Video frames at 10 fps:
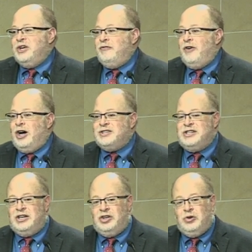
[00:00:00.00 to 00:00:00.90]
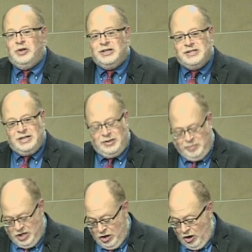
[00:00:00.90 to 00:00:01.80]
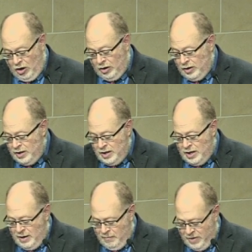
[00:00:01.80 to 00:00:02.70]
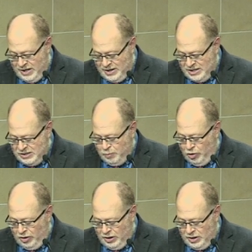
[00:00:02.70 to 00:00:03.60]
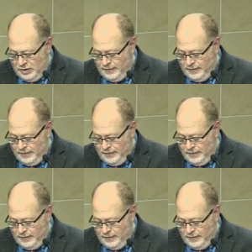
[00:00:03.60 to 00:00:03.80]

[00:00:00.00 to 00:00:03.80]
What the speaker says: at Vox EU and at CEPR. But this book,